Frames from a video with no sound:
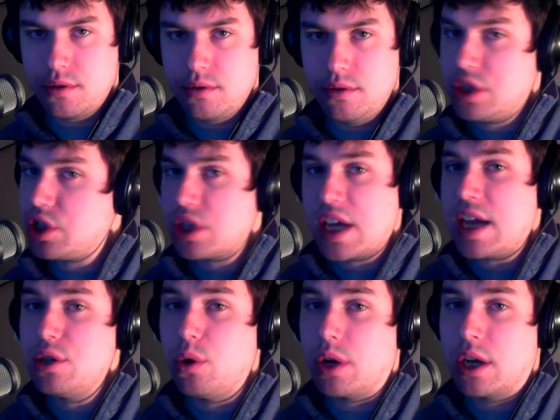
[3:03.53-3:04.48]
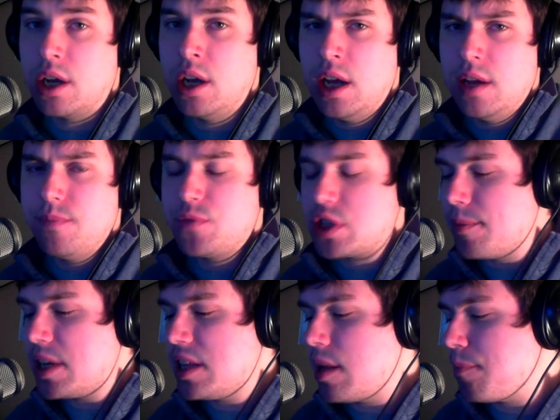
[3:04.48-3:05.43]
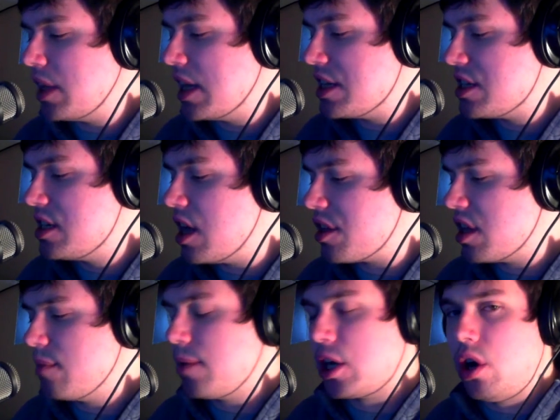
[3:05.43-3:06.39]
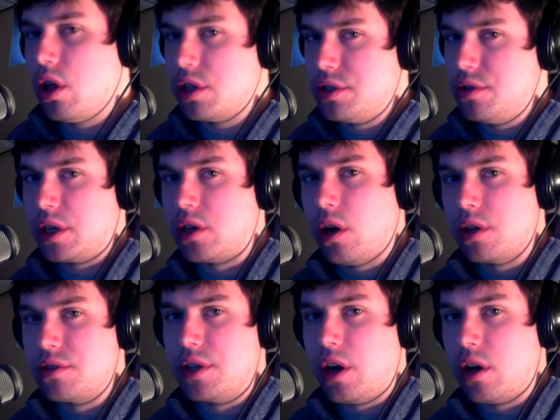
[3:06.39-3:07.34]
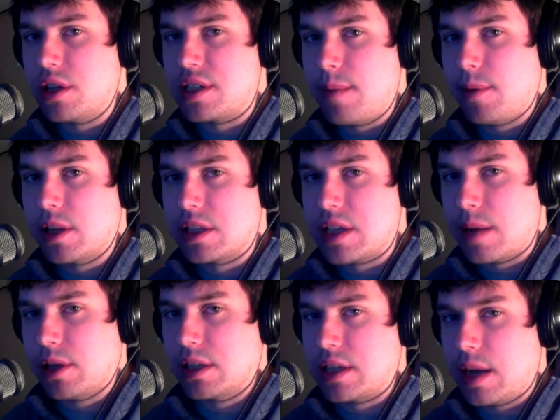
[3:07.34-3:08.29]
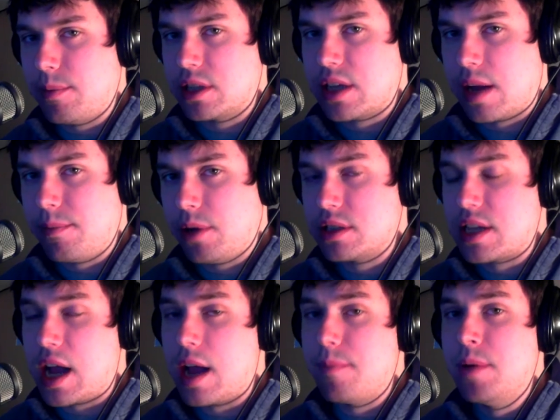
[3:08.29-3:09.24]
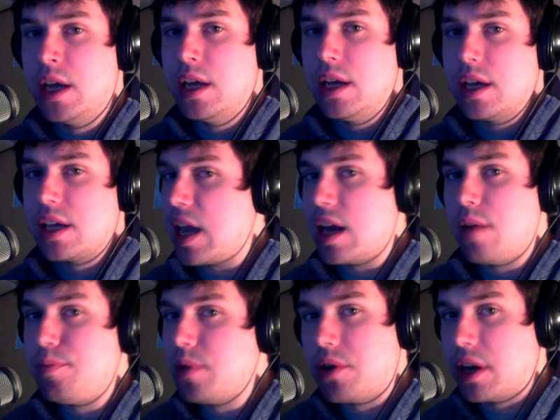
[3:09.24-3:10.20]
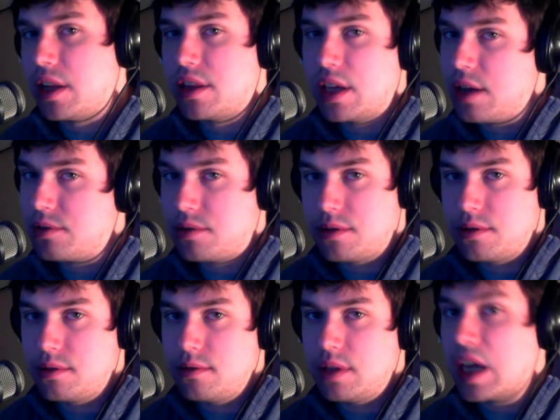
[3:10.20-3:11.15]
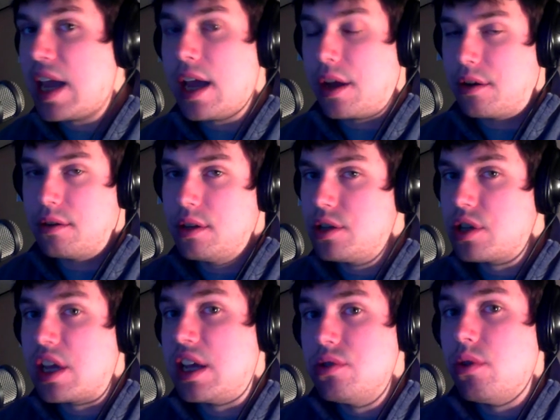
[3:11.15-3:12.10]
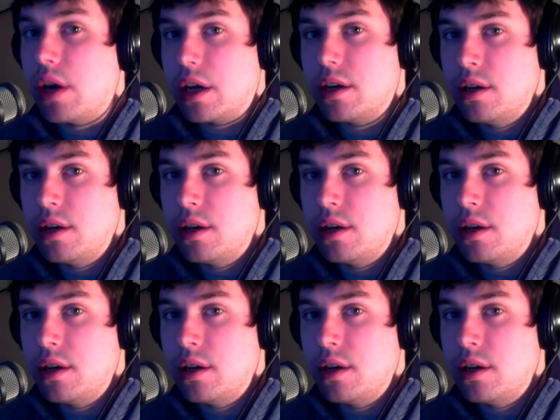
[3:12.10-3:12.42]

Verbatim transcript: You just can't do it. Somebody that plays nothing but Call of Duty, Call of Duty all the time, all the time, all the time, all the time, all the time, can't upload anything else. They can't. They just can't do it.